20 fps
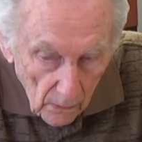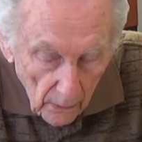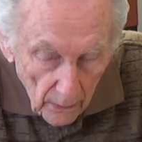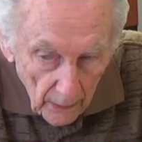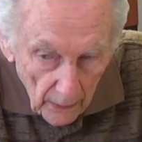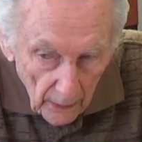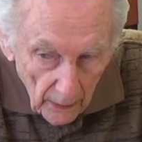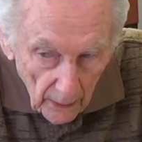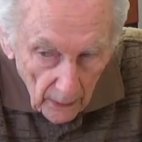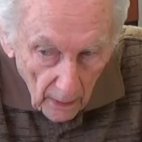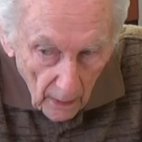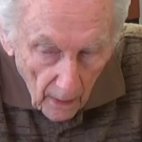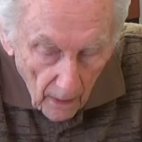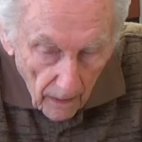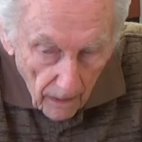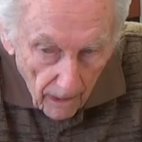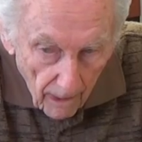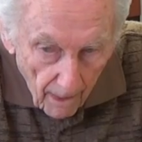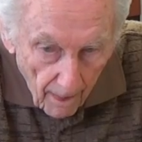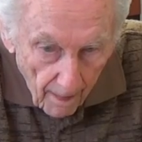yeah.
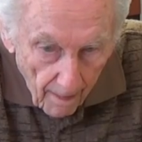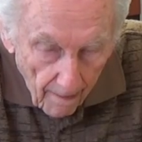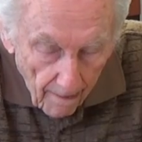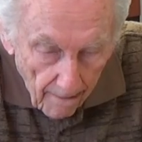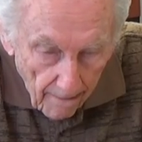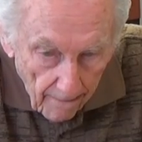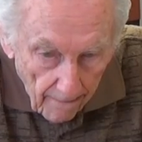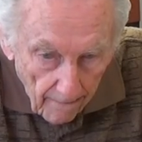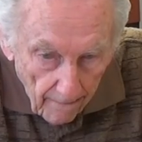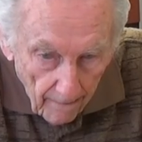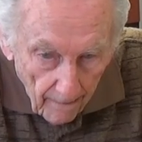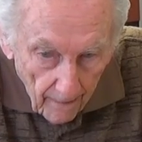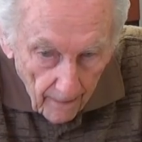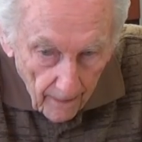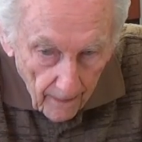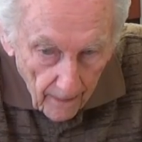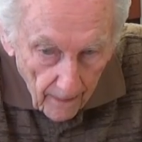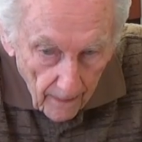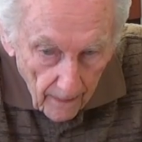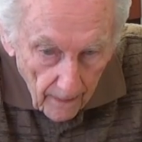
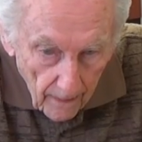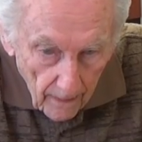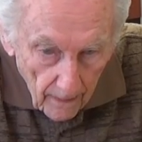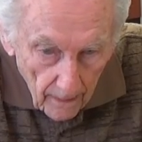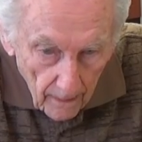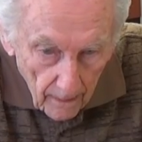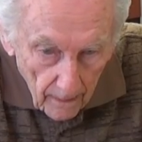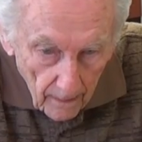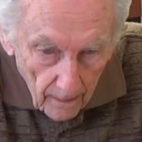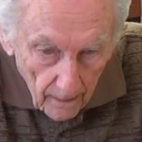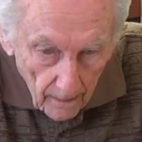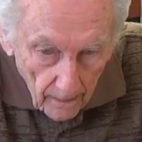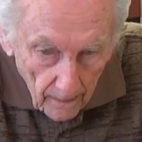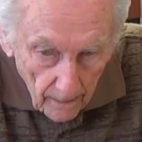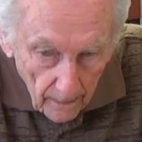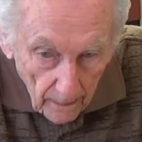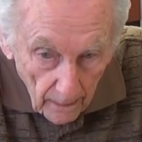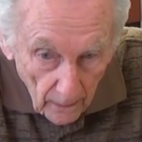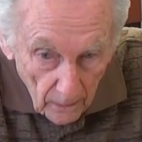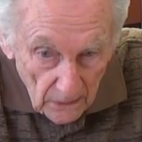I
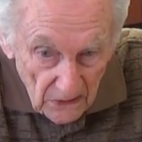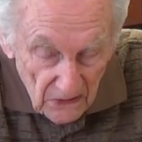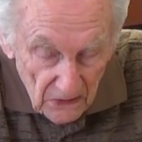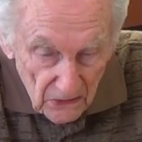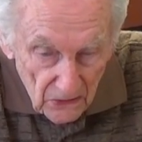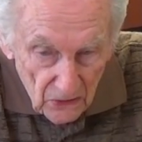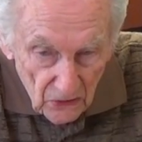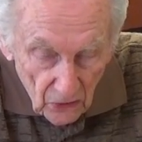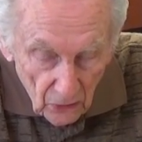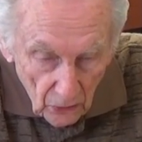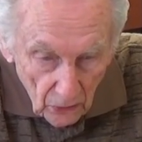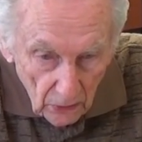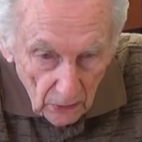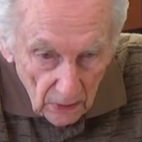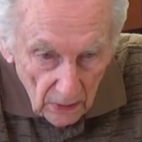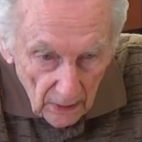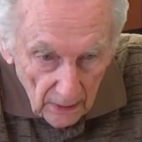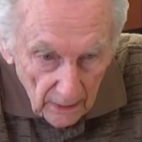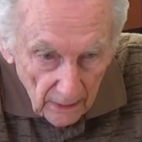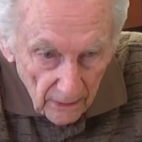was in
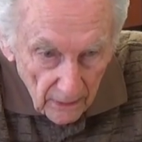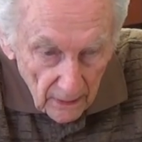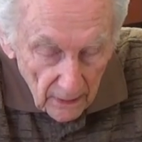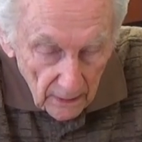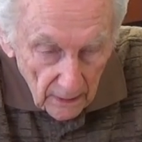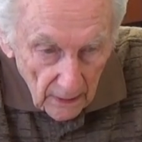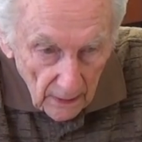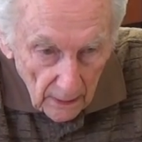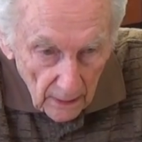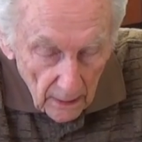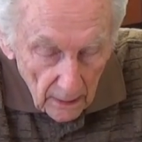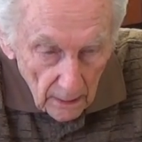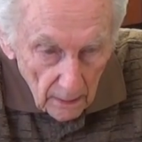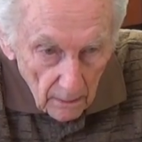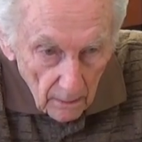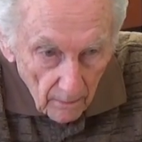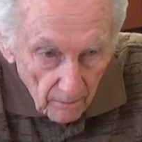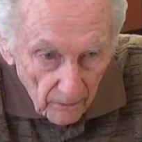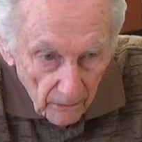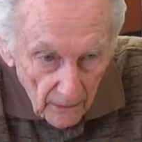school, I think. Yeah.
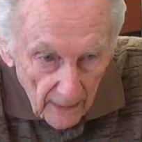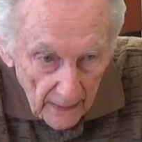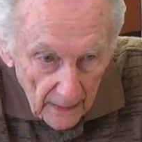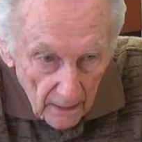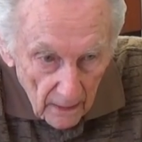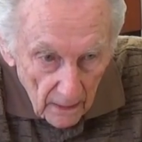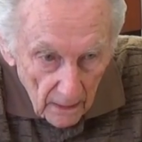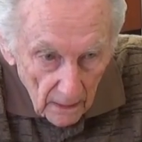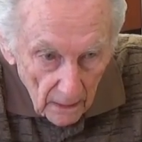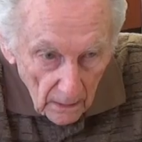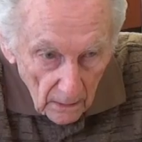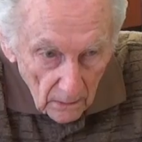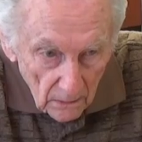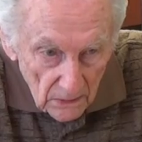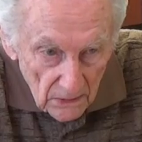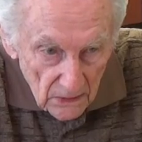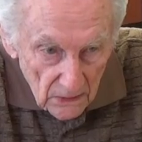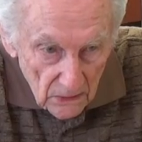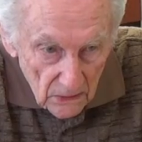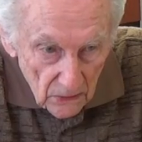I
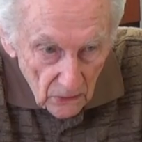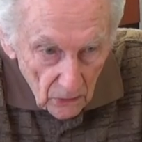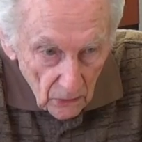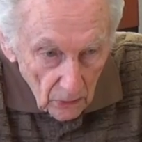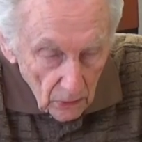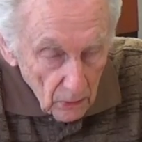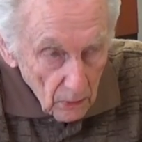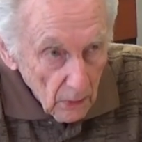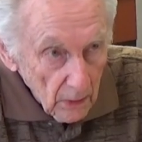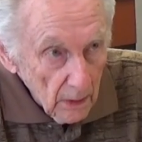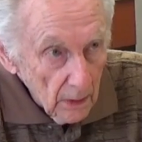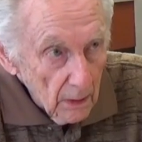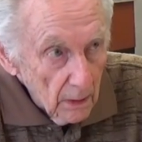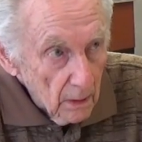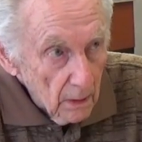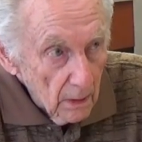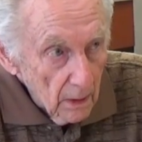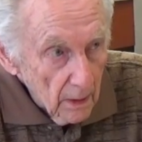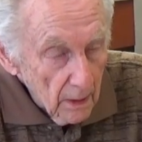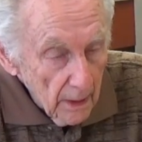was in school when I
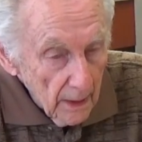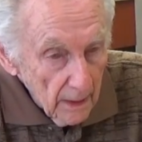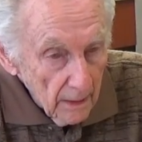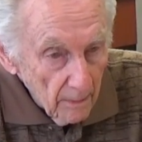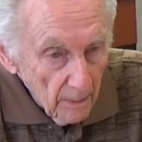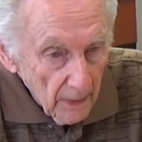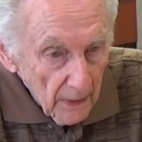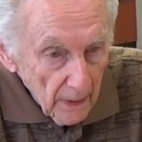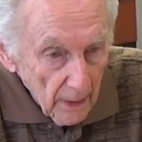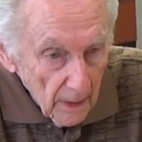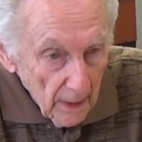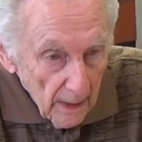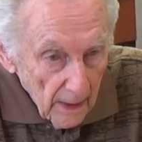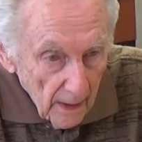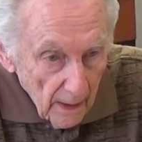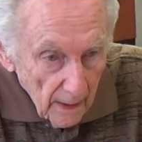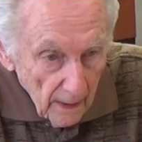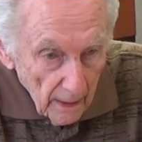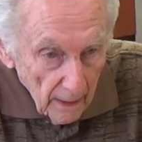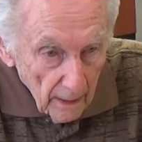heard it happened.
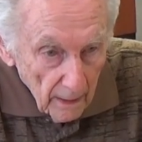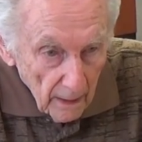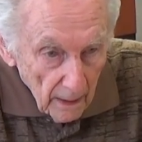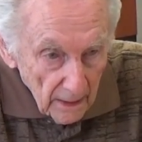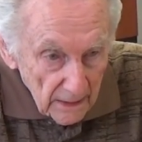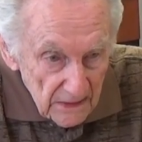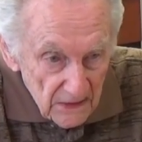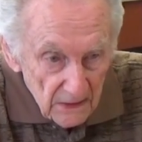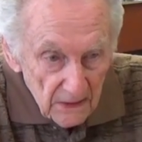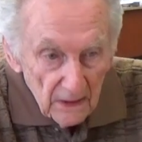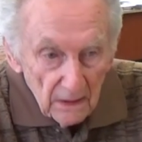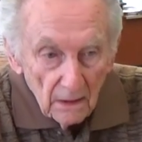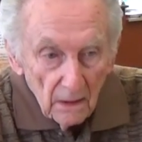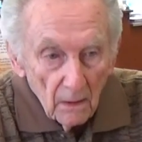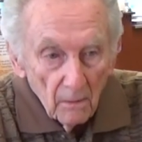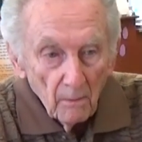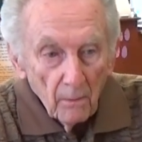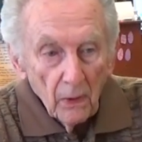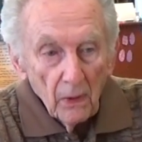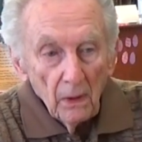And I said,
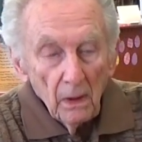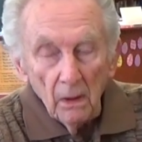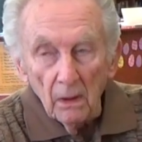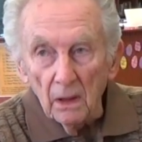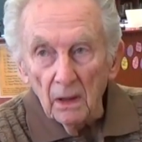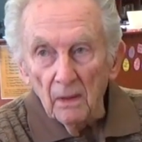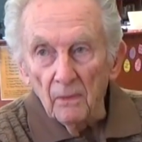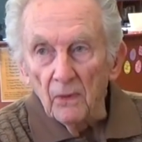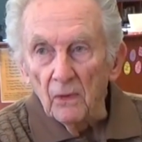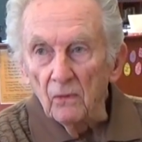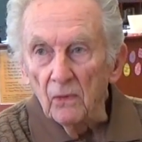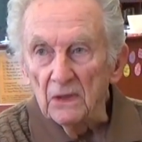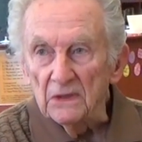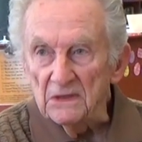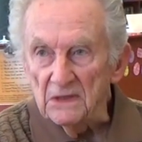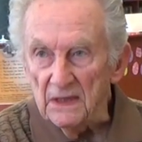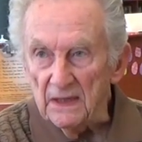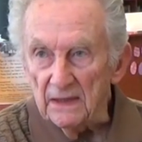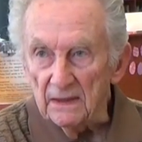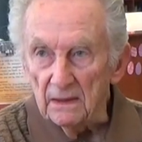Pearl Harbor,
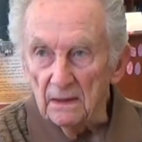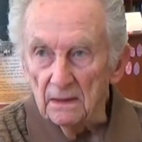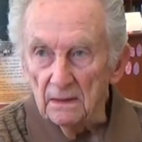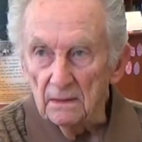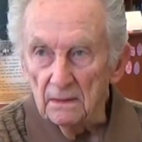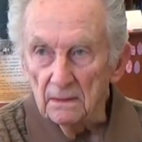where's that?